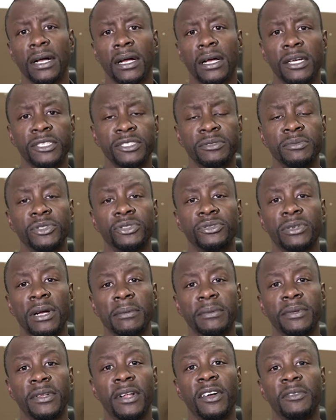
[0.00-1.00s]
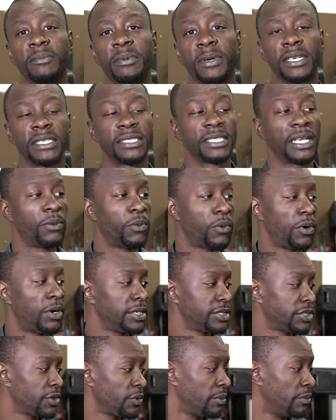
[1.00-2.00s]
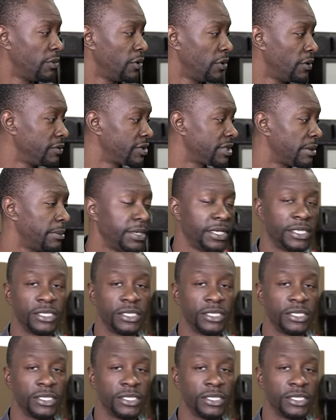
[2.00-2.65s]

Customer dropped it off because they wanted to remove some of